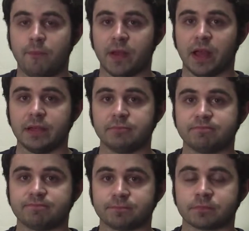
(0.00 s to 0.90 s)
But,
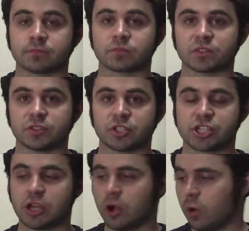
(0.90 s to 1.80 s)

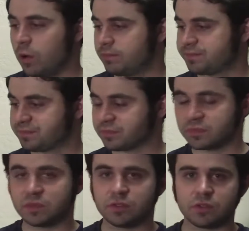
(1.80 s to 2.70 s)
so,
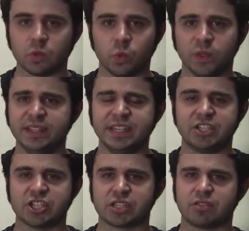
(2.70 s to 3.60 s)
really
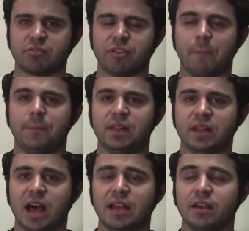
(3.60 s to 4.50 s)
just the
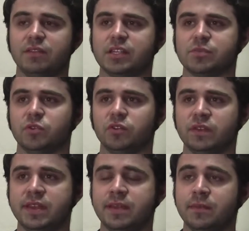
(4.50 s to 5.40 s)
plot of this
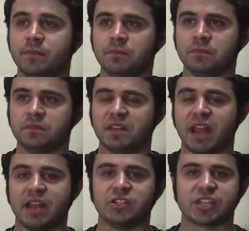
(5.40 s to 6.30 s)
movie
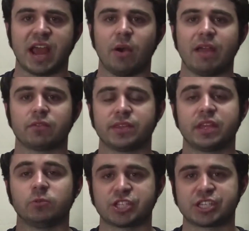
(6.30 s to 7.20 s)
and just how
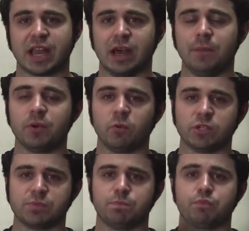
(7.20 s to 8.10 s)
everything was set up
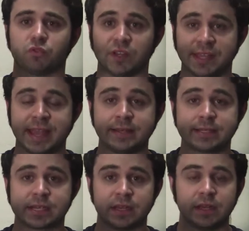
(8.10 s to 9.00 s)
was
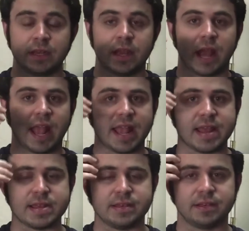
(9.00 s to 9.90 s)
brilliant.
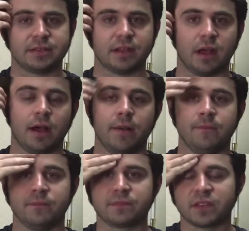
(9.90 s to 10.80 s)

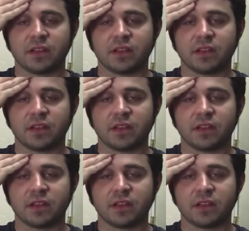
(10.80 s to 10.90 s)
And